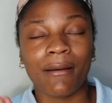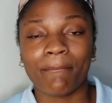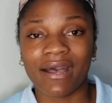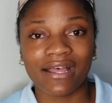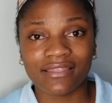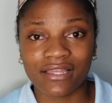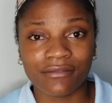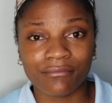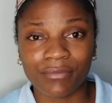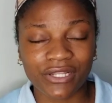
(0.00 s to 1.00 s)
bath
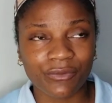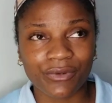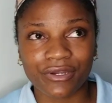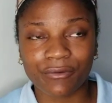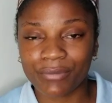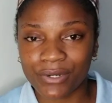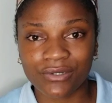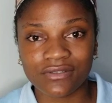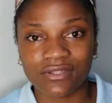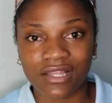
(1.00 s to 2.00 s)
and bodywork
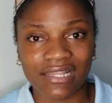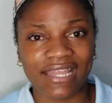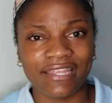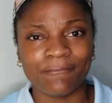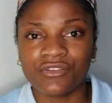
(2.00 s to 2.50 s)
products online.